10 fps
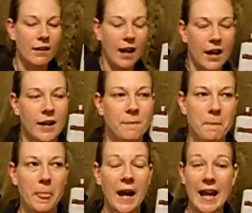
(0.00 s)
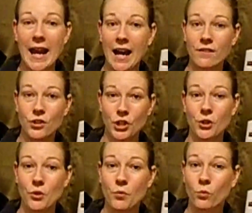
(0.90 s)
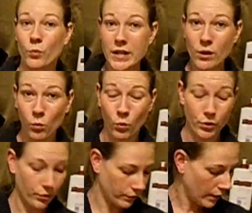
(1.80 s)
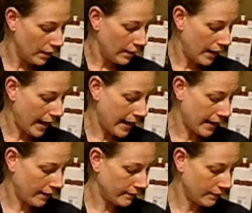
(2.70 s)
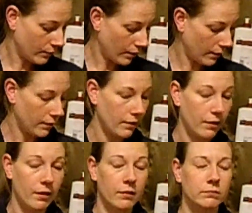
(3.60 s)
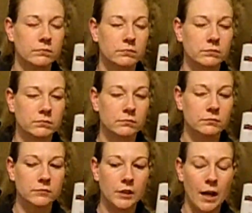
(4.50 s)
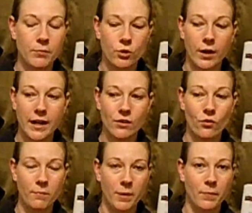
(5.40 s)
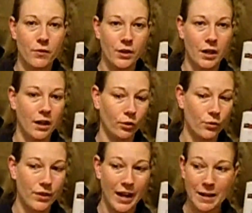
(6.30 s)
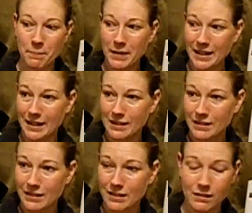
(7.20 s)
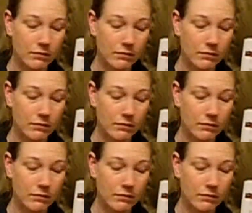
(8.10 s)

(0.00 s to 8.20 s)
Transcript: I had to reorder, and I'm trying to remember the color that I picked.